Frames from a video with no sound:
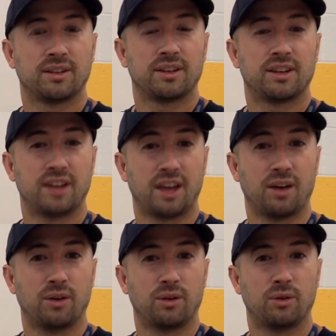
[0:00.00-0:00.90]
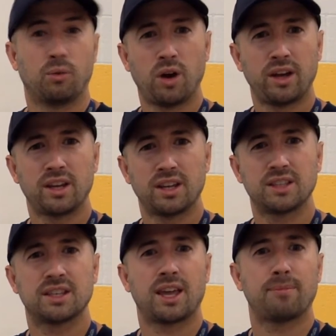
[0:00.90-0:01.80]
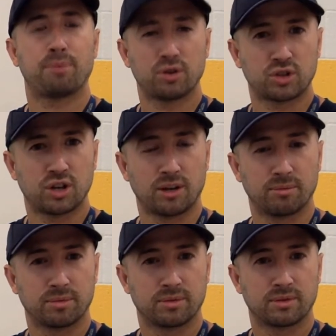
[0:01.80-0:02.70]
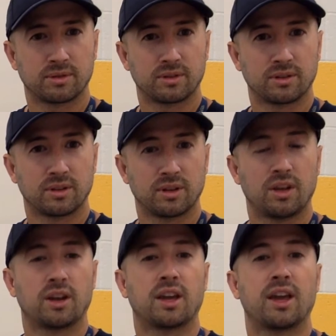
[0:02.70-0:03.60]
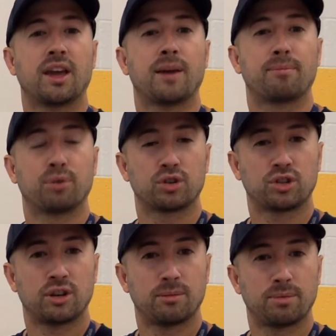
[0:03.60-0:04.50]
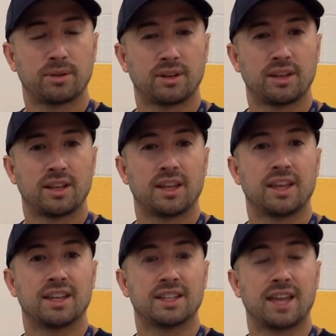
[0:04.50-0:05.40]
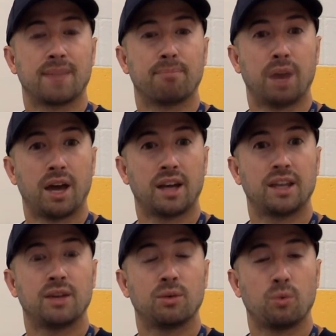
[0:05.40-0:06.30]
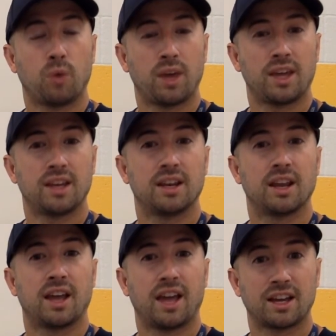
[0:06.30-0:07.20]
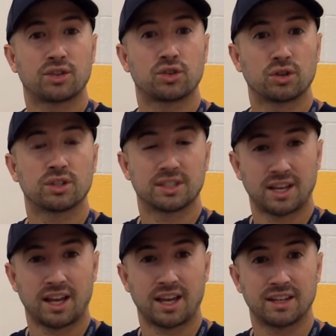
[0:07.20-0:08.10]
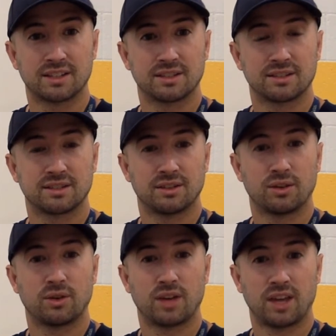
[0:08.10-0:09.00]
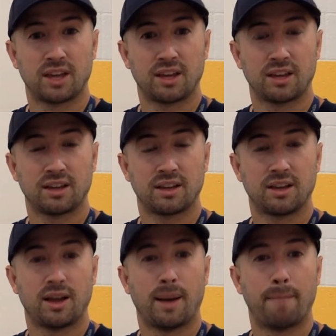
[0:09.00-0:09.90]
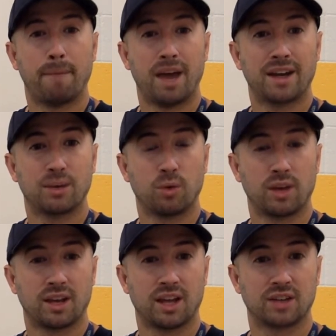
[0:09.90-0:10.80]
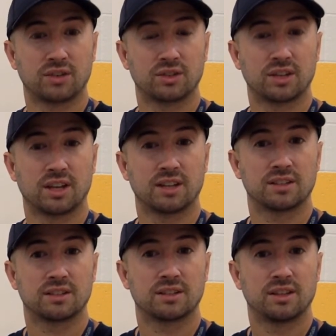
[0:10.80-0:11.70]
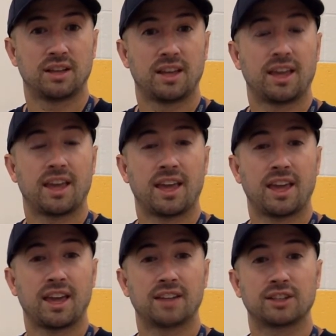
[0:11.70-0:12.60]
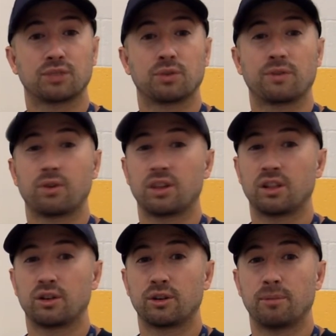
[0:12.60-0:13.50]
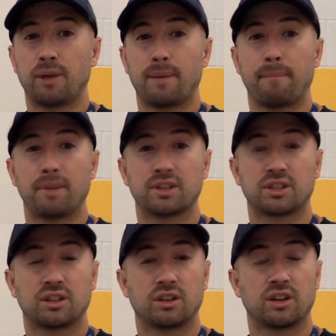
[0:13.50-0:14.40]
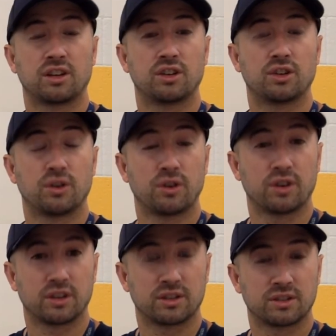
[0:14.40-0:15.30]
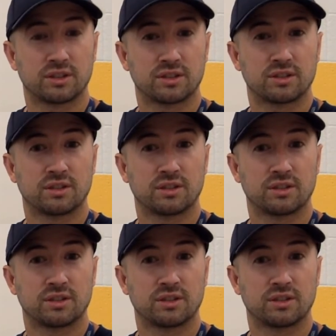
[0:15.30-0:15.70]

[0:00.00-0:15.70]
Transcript: Now, what is a push-up? Okay, a push-up is a body weight exercise. Okay? A body weight exercise. And since we've already learned about muscular endurance,